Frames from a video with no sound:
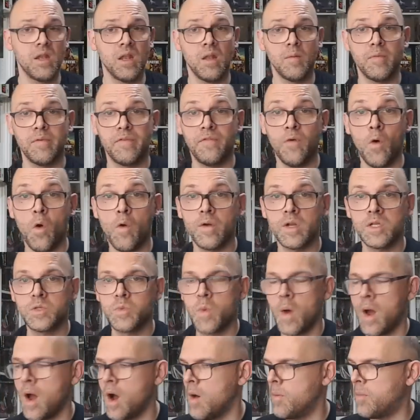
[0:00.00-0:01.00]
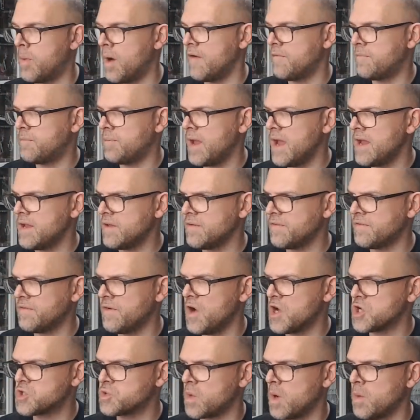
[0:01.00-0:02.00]
the number four as well. But I've played the
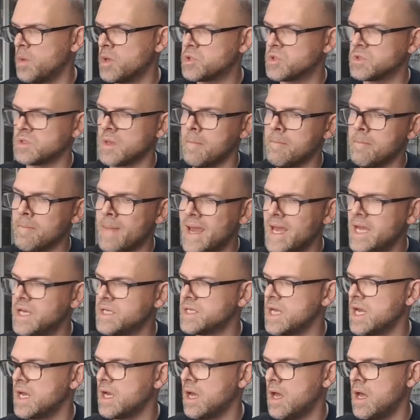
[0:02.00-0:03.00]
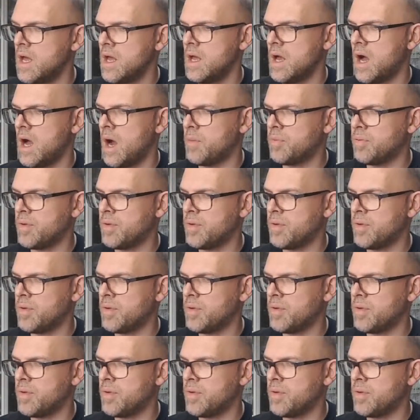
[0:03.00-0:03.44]
first one, which was amazing. I